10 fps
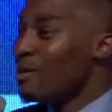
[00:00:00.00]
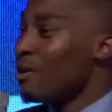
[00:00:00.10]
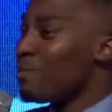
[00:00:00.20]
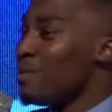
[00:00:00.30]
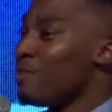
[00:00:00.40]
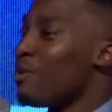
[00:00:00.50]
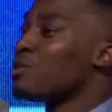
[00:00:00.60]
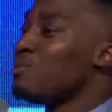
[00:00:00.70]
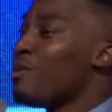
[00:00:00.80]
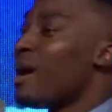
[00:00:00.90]
a lot of people ask
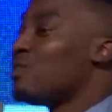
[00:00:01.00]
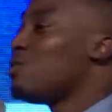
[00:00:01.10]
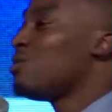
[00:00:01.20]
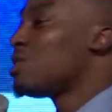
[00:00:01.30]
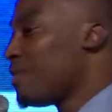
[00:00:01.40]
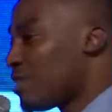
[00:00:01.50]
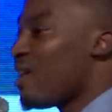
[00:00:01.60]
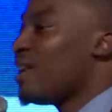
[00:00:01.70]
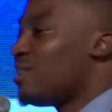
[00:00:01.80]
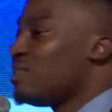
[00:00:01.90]
me why I do this, but the
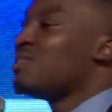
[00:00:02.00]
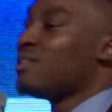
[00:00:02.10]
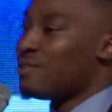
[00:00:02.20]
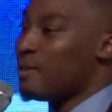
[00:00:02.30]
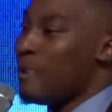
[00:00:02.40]
reality is this,